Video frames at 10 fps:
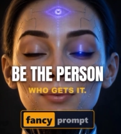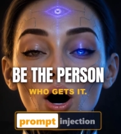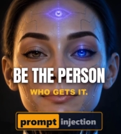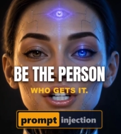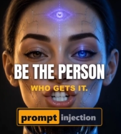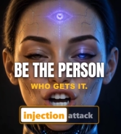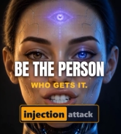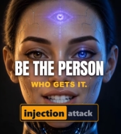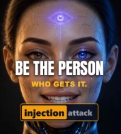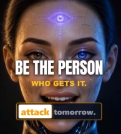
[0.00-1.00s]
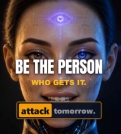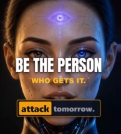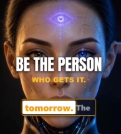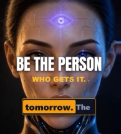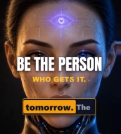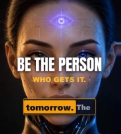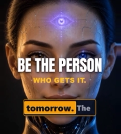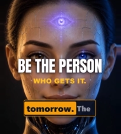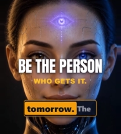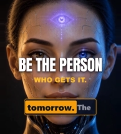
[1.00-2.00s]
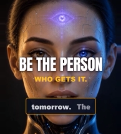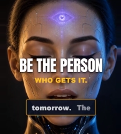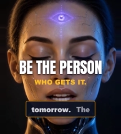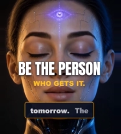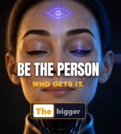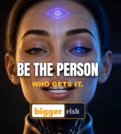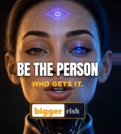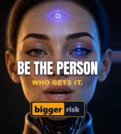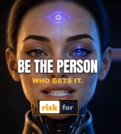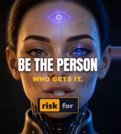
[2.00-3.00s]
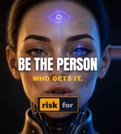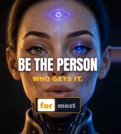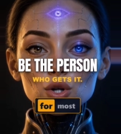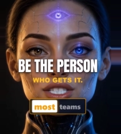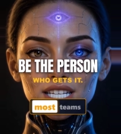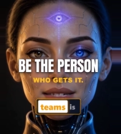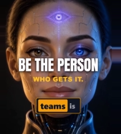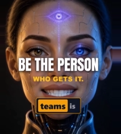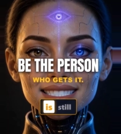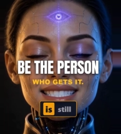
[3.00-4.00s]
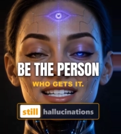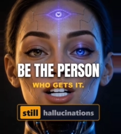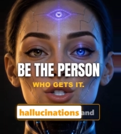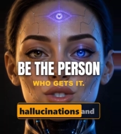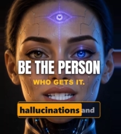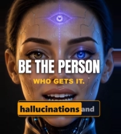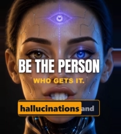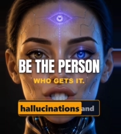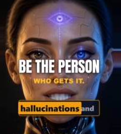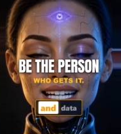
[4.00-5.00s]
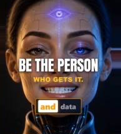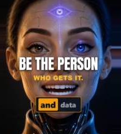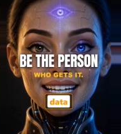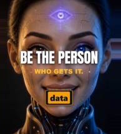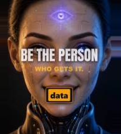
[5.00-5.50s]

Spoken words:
prompt injection attack tomorrow. The bigger risk for most teams is still hallucinations and data